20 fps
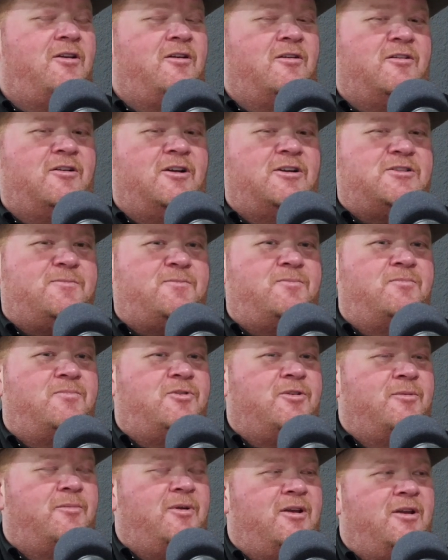That's,
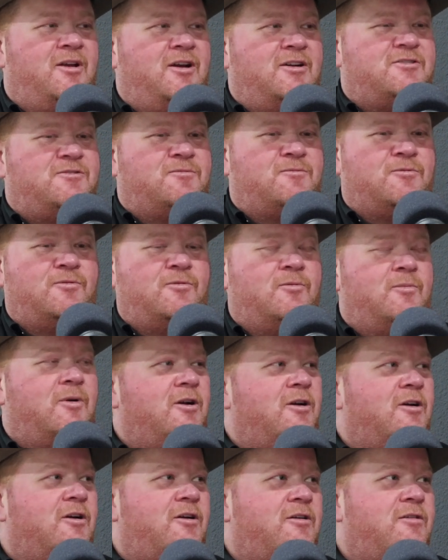to me, that's rural
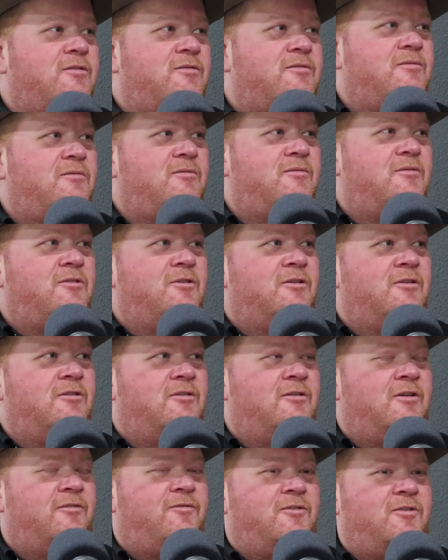America. Mm-hmm.
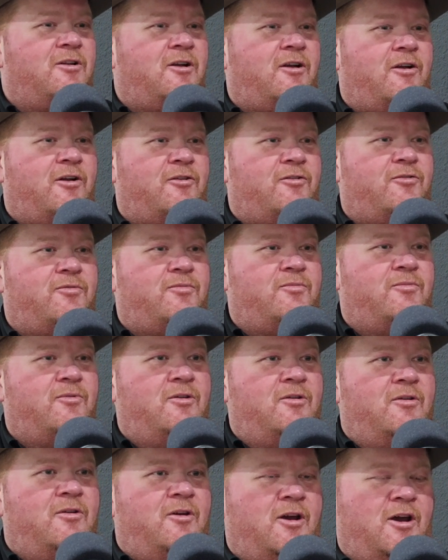And I feel like that's
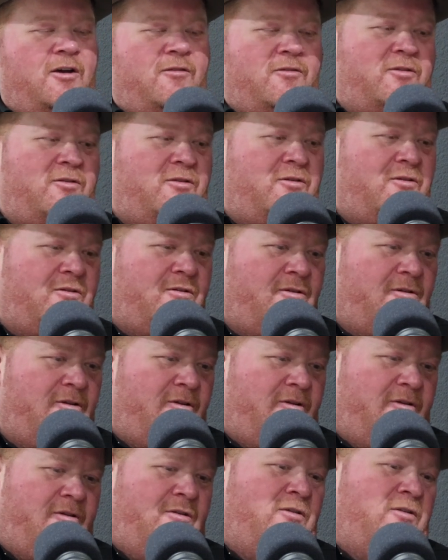having
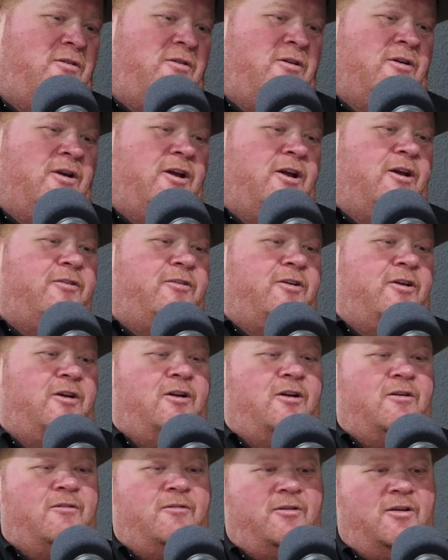your aunt
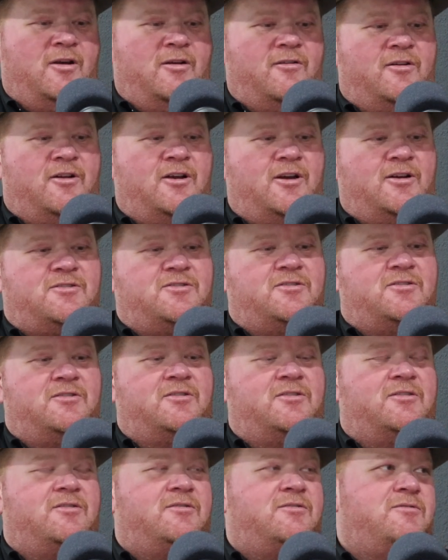there when you have an
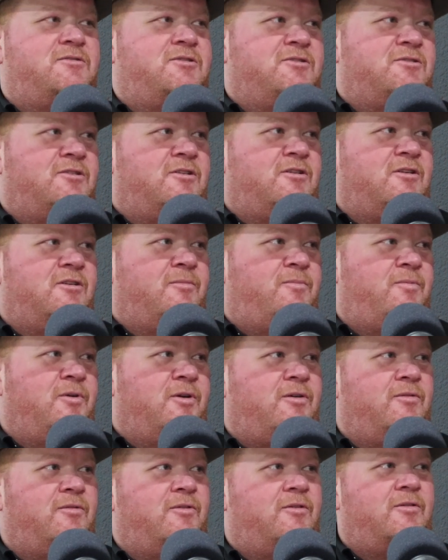accident. She's there to
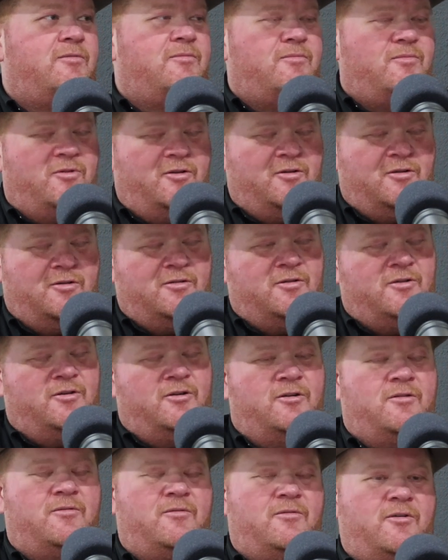pick you up.
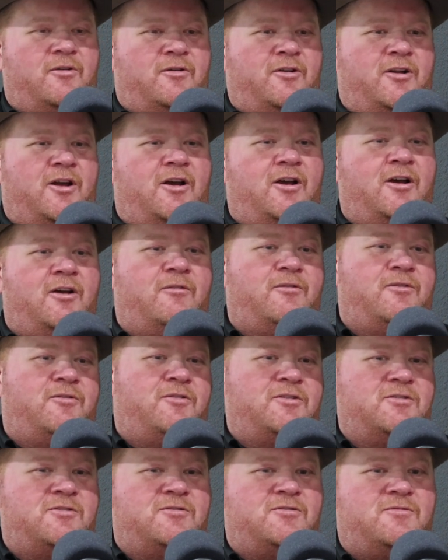Your dad with
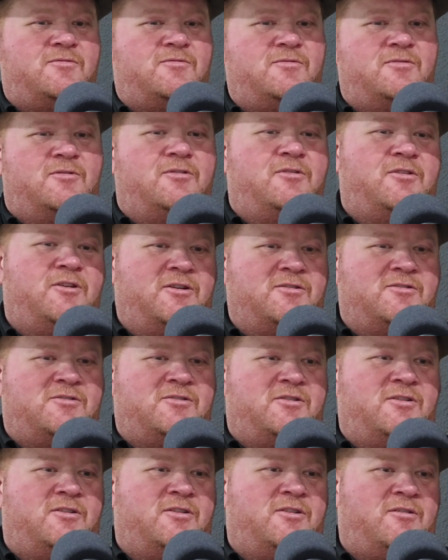his
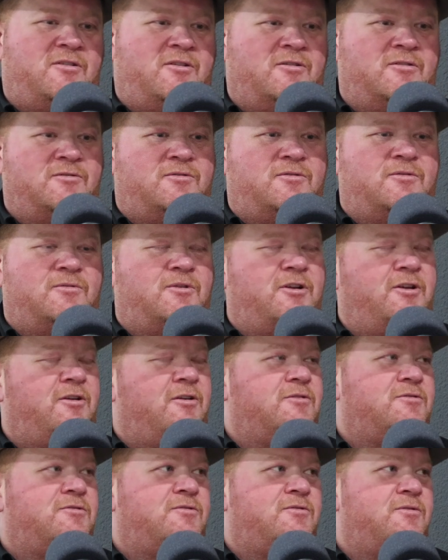incident and going through what he
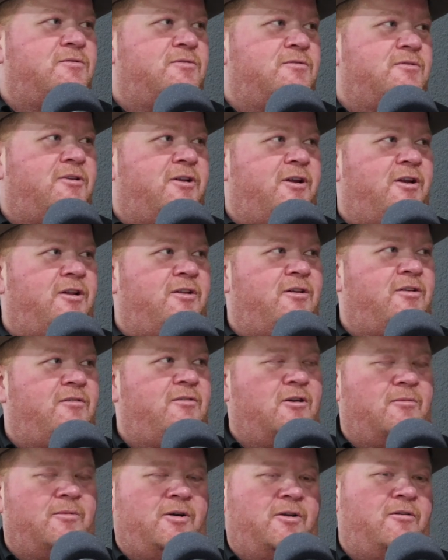goes through on the daily.
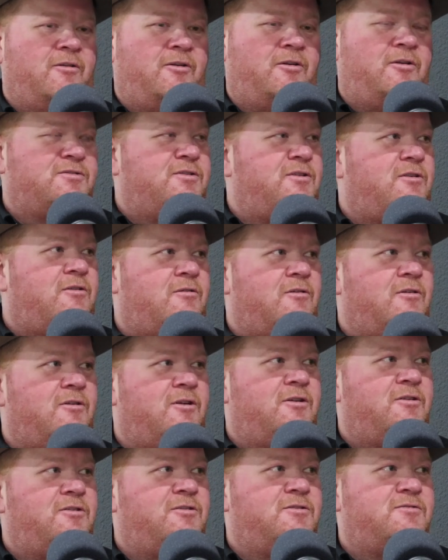Nobody really knows how hard
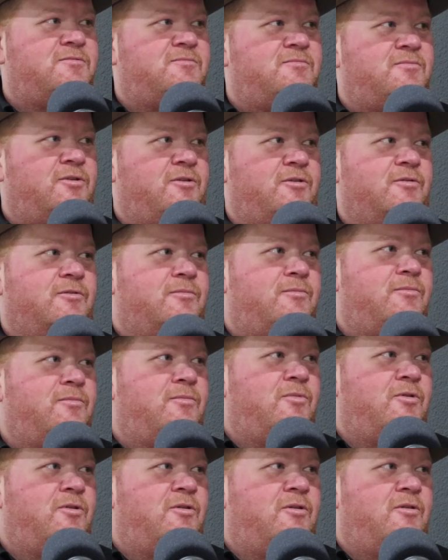that is but him.
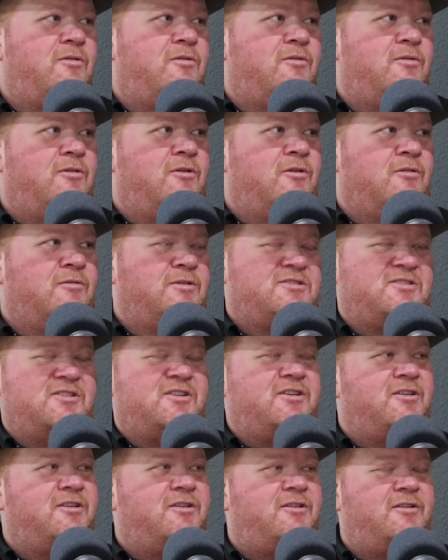Mm-hmm. We
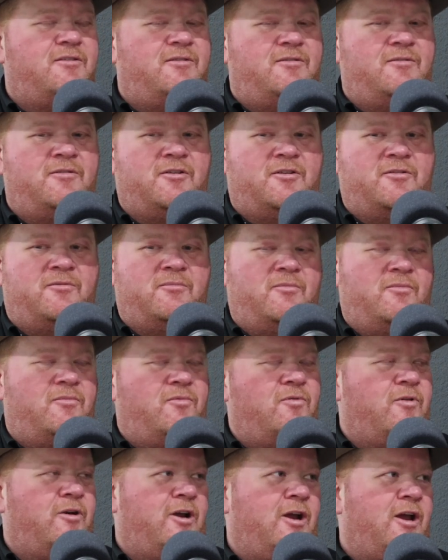see it and you
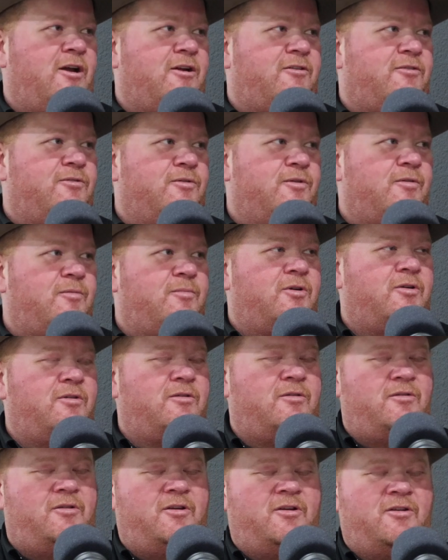can react to it, but
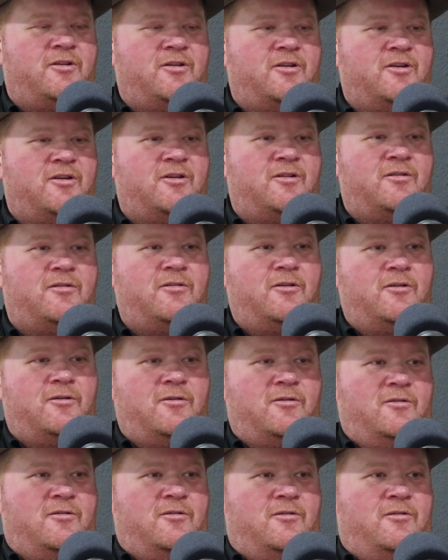in the end,
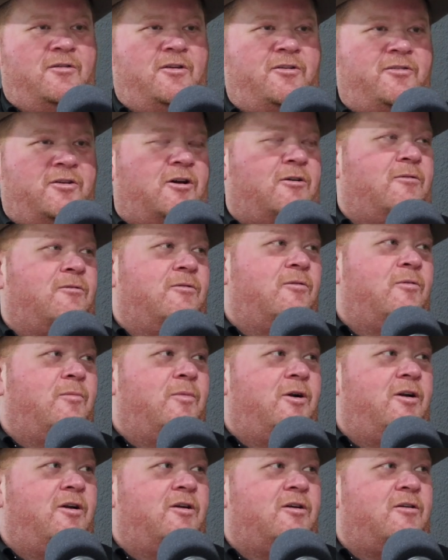he's out in rural
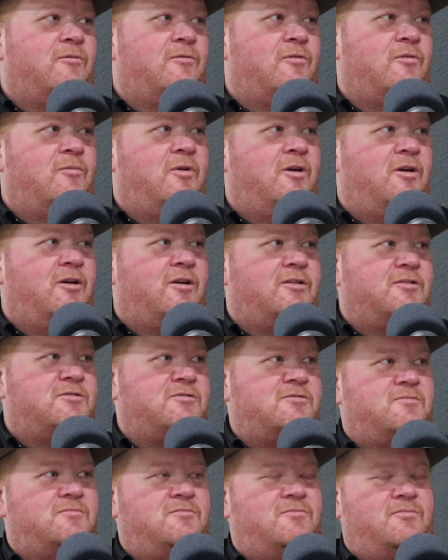America, and rural
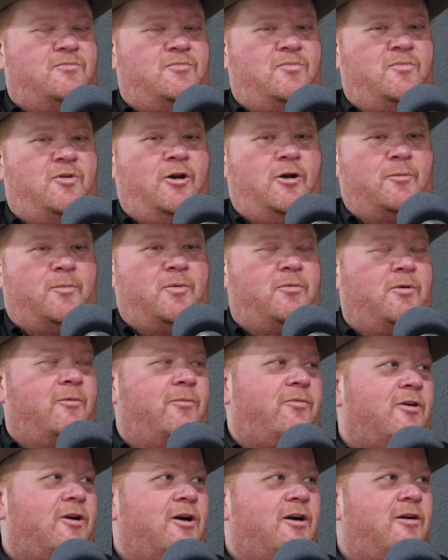America's helping
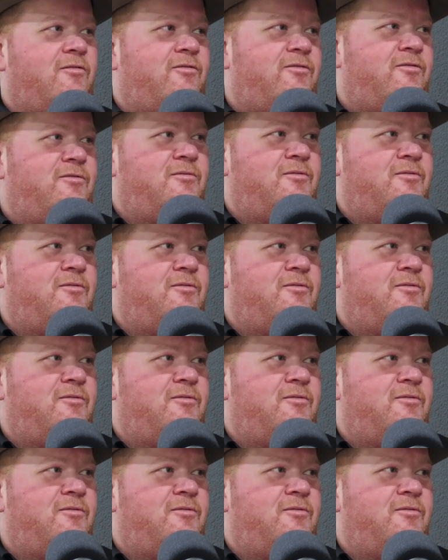him thrive.